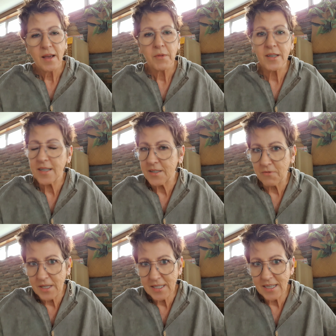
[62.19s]
but it
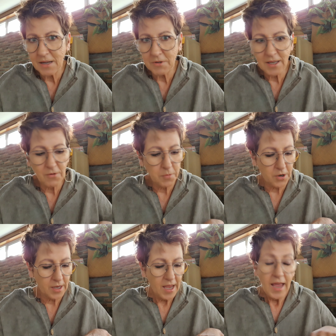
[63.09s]
doesn't resonate with everybody.